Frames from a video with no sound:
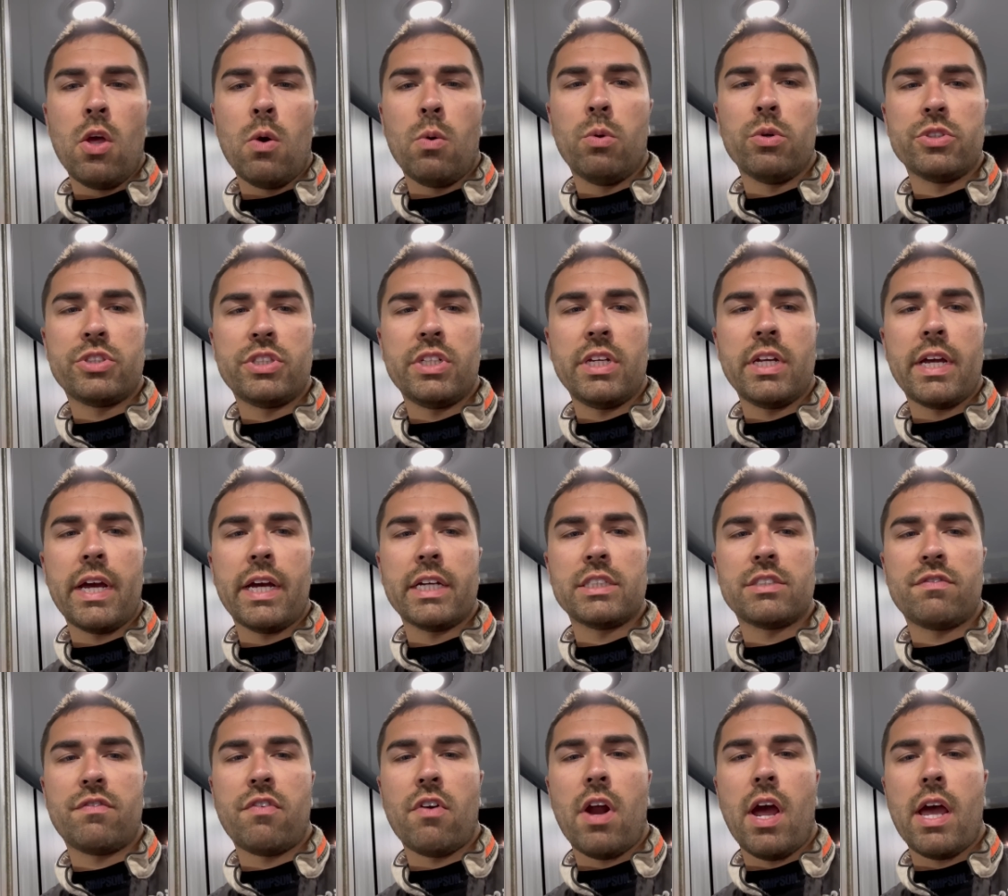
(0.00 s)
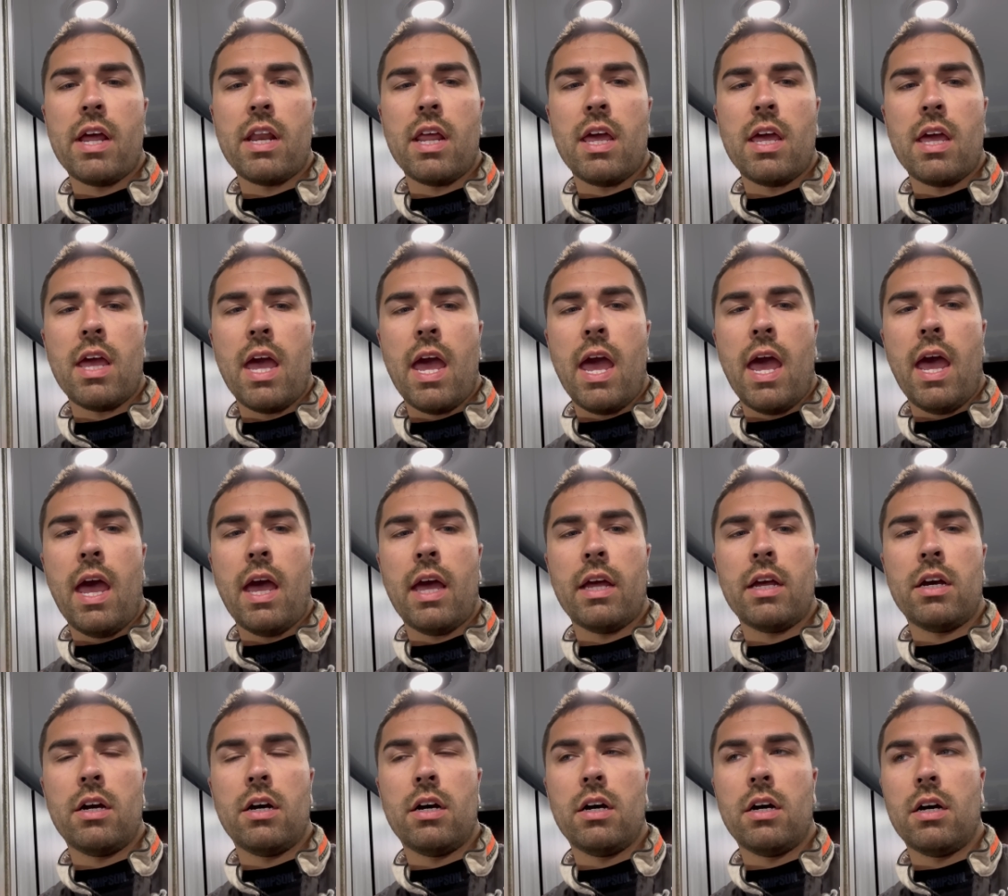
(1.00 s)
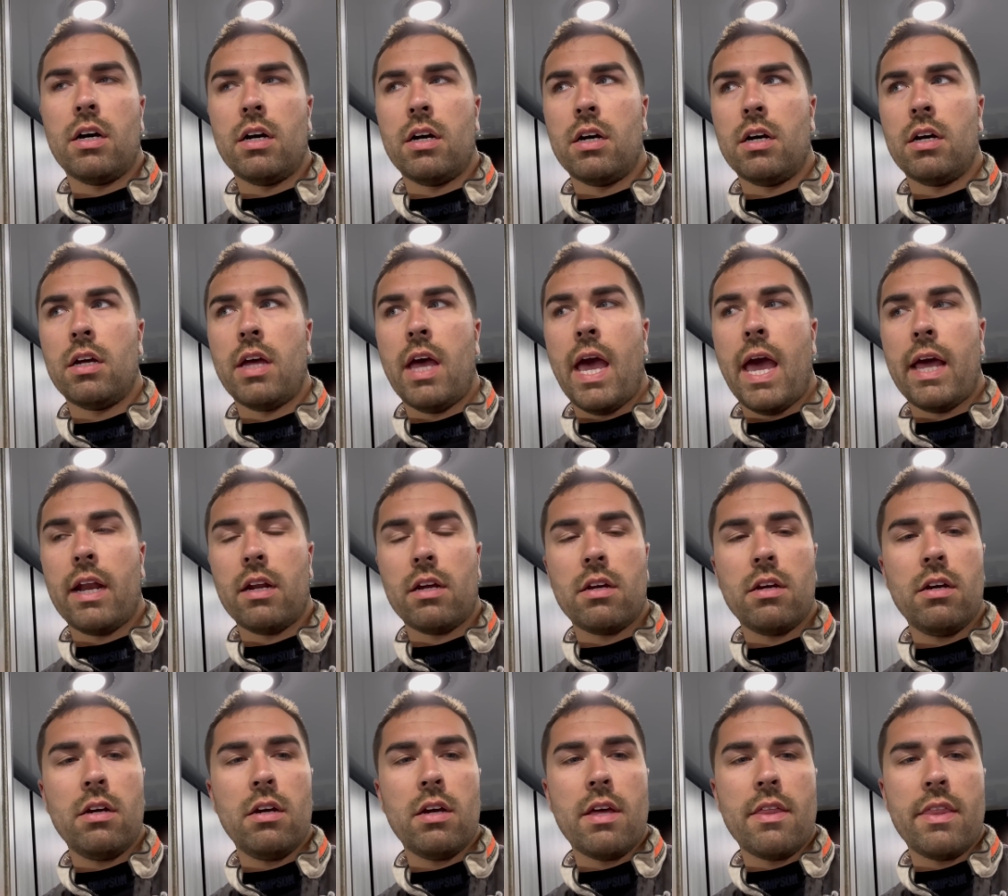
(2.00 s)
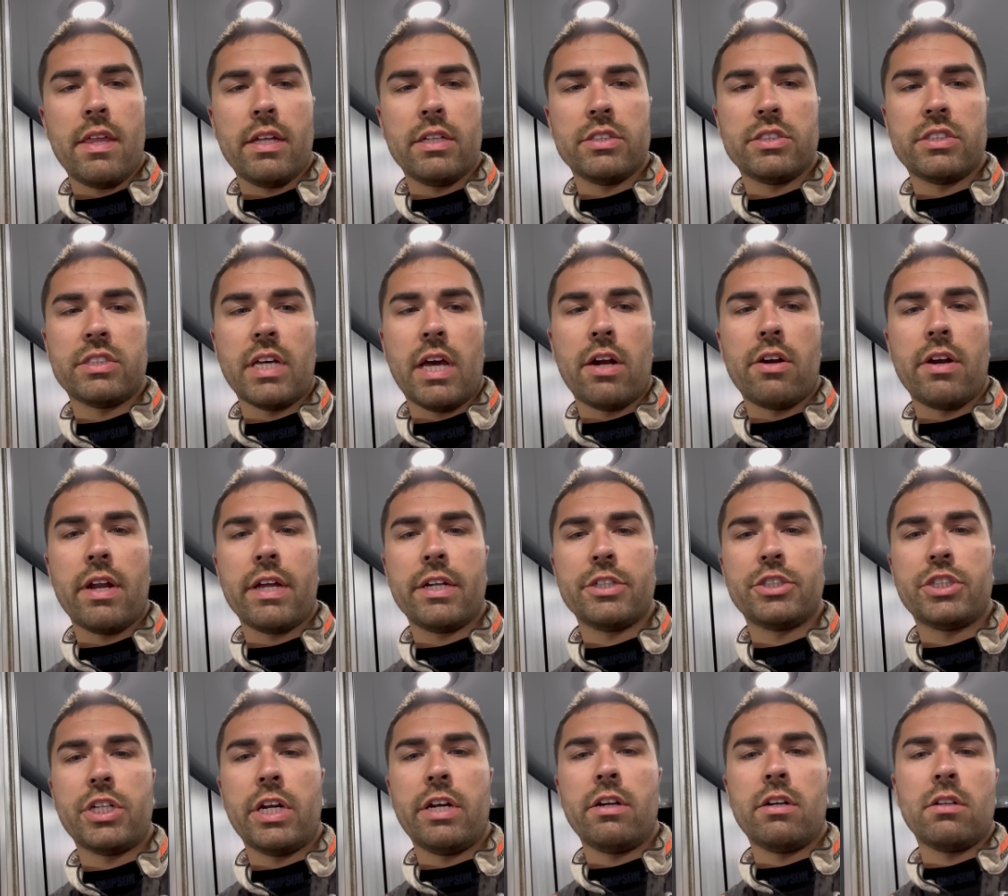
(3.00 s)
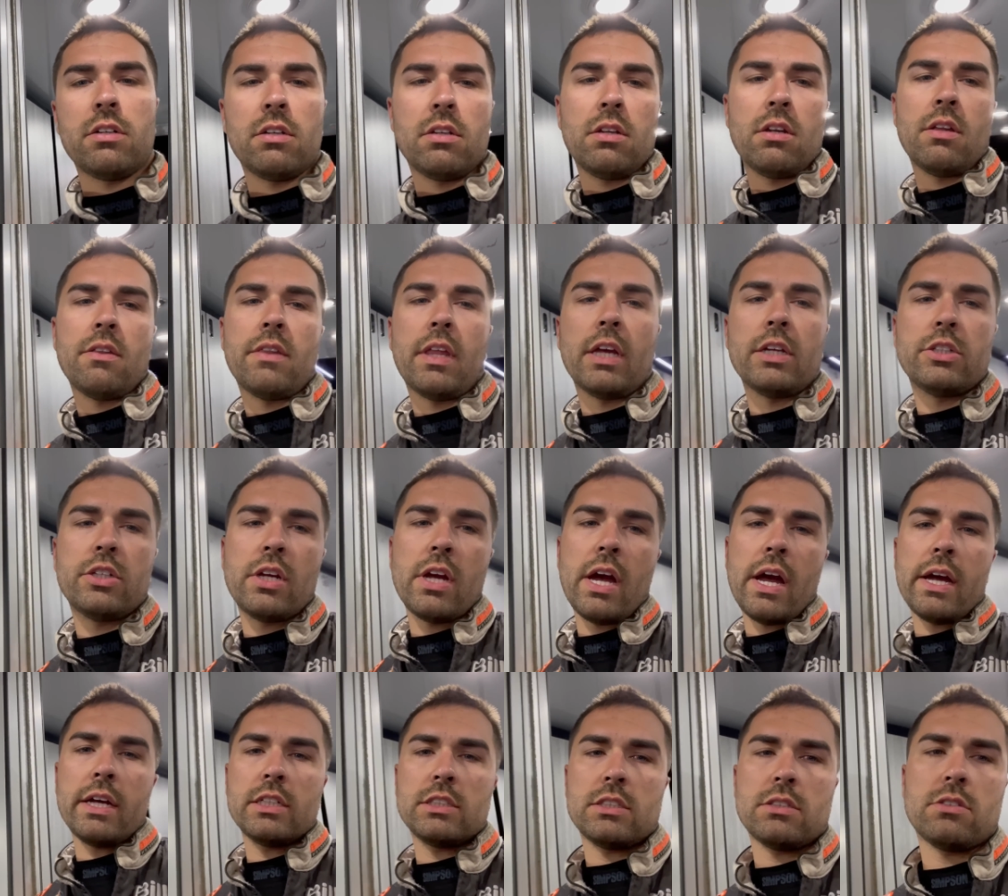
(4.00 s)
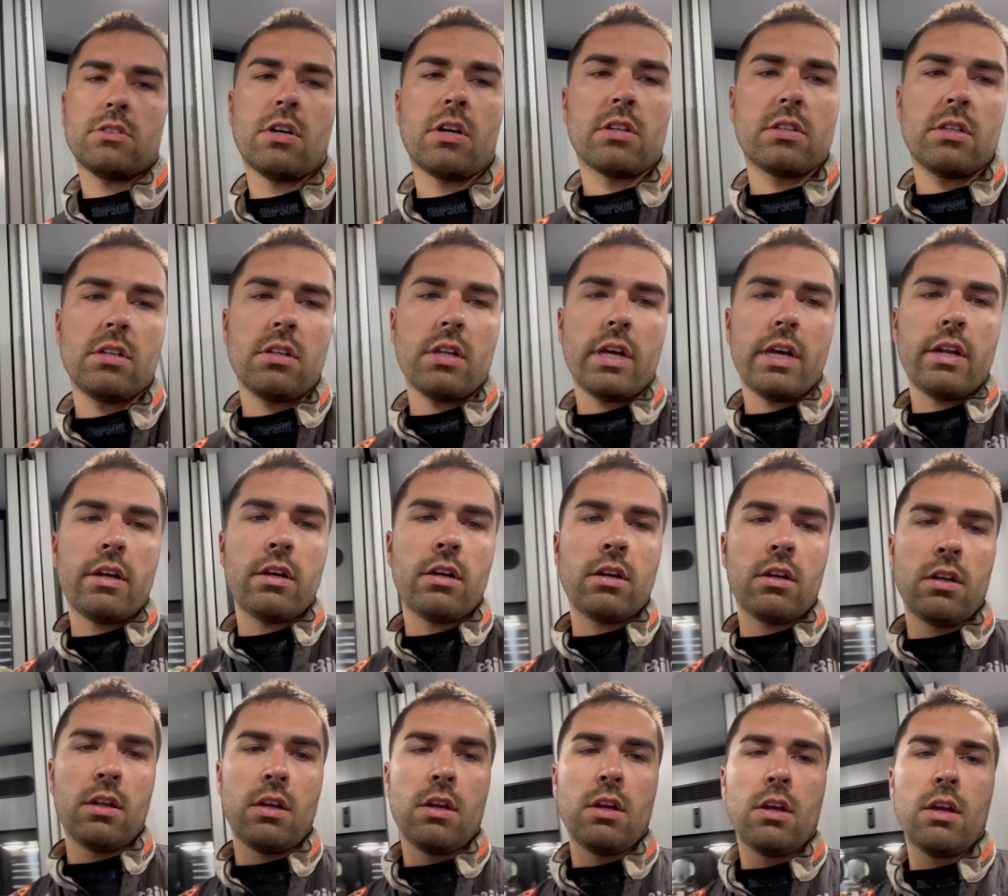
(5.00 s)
we'll see you guys Friday at uh, Attica and then Saturday at Sharon. Thank you, guys. Talk to you later.